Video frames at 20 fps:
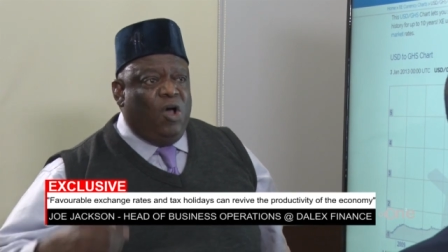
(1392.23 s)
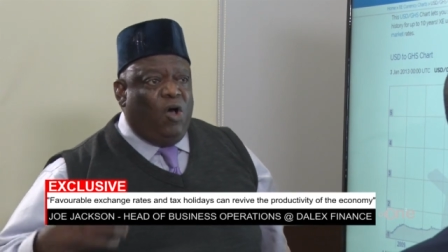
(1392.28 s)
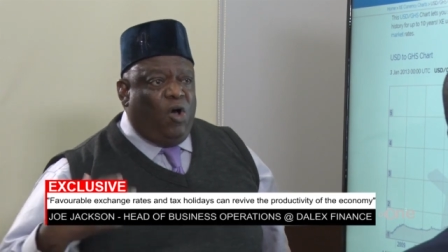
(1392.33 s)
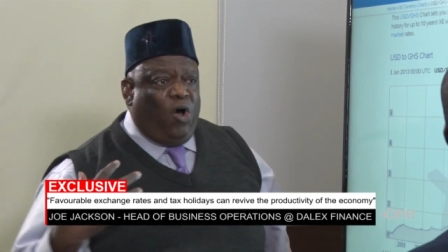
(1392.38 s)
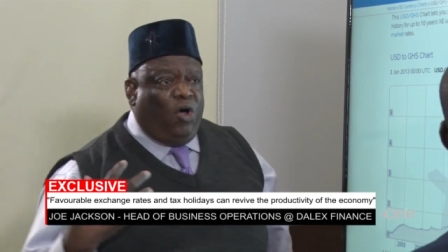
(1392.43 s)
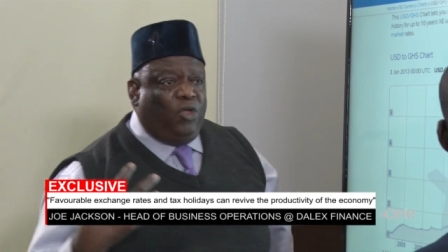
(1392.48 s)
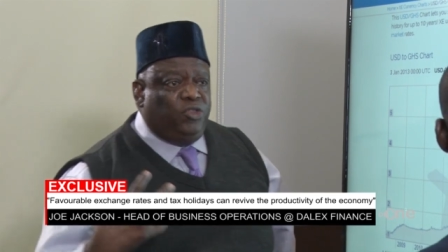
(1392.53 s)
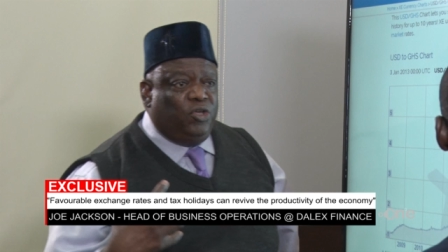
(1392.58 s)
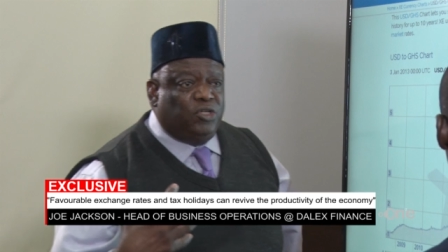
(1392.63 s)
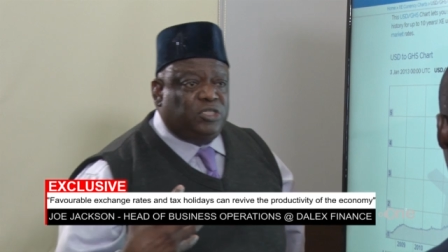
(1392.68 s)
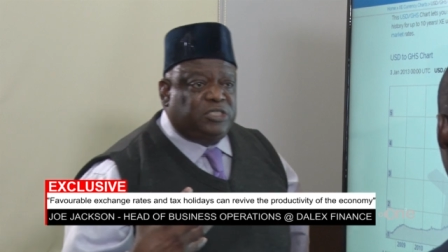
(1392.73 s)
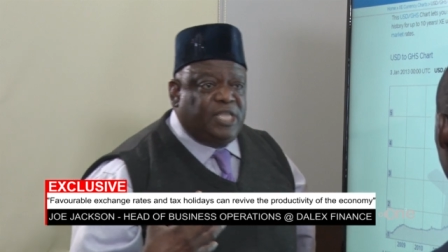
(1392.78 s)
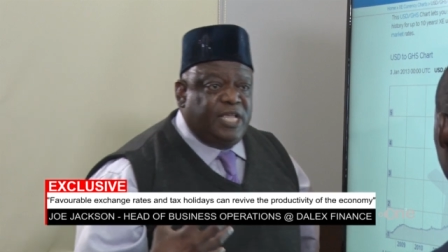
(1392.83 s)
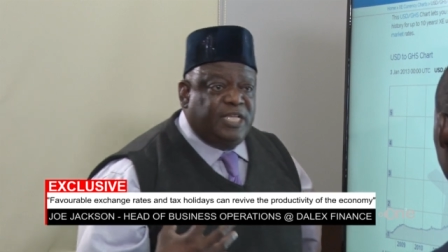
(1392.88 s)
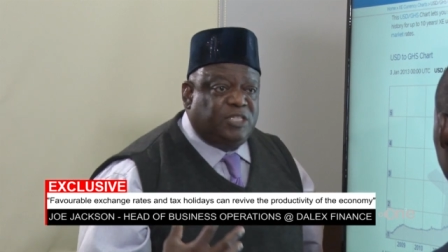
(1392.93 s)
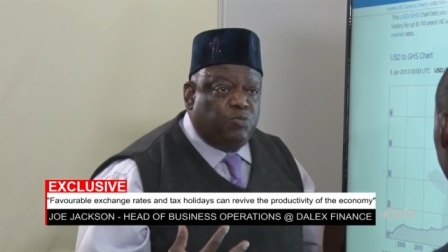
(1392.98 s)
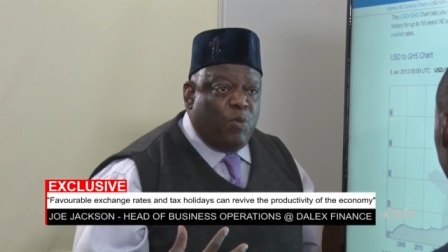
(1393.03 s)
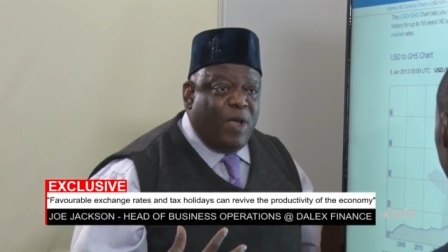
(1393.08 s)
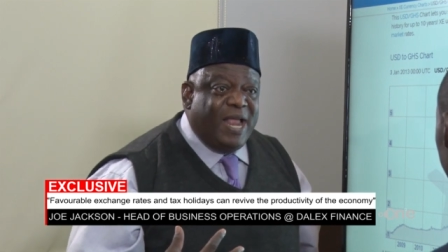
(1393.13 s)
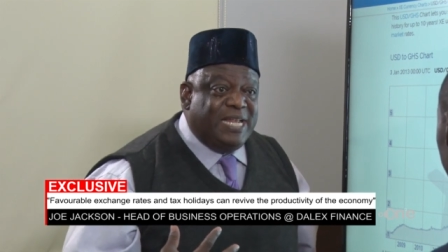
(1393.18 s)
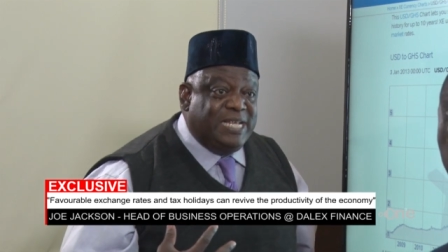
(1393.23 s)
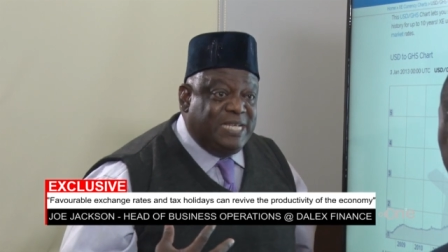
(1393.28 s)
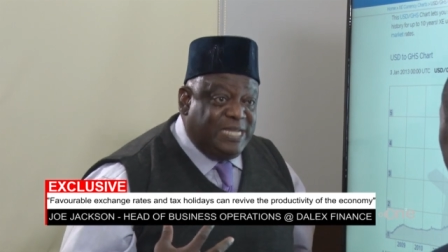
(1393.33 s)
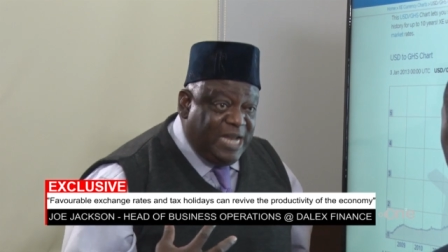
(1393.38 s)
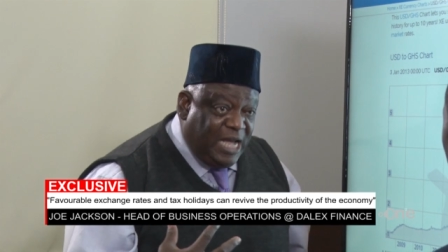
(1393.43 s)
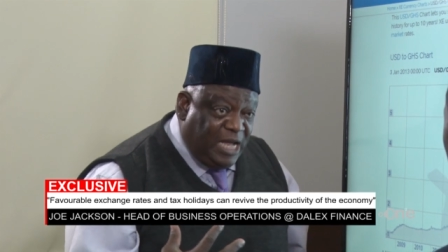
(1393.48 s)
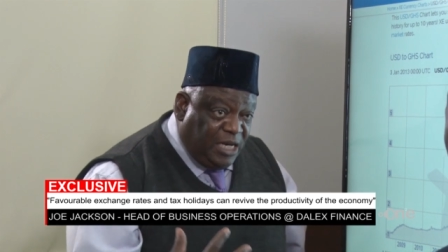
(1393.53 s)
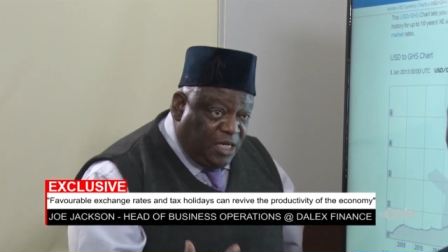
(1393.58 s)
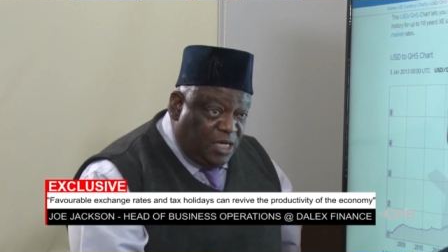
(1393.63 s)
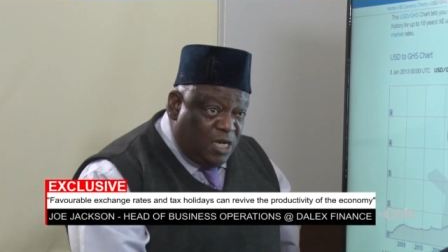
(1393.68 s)
All those things were
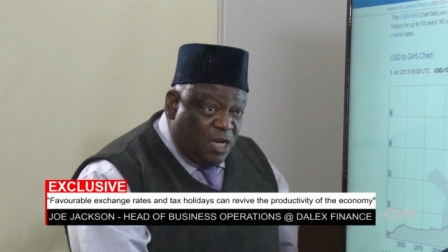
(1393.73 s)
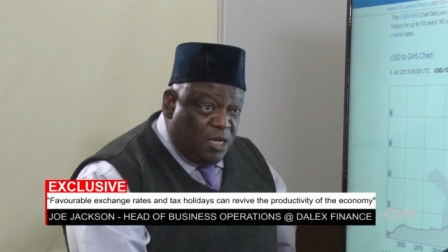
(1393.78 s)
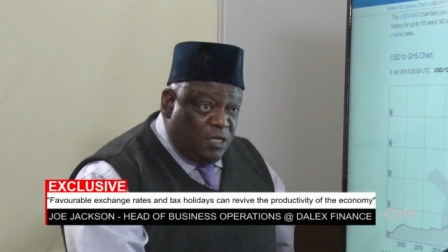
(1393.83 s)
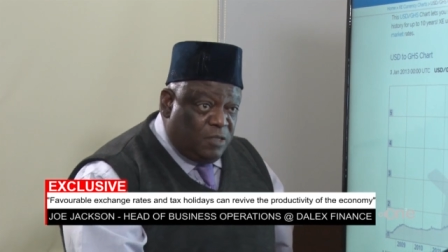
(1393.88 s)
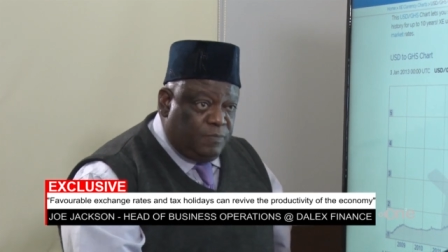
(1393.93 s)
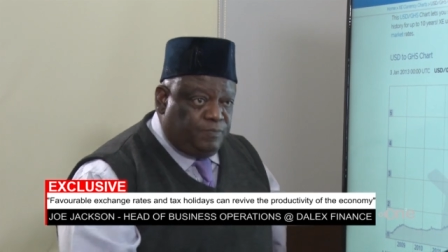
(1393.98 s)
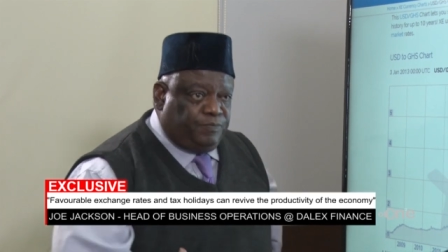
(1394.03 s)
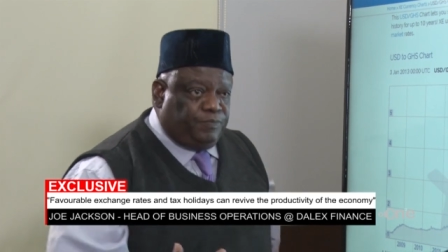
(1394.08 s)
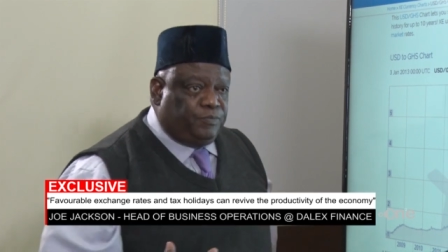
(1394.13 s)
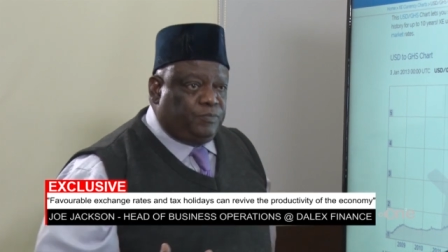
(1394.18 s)
done,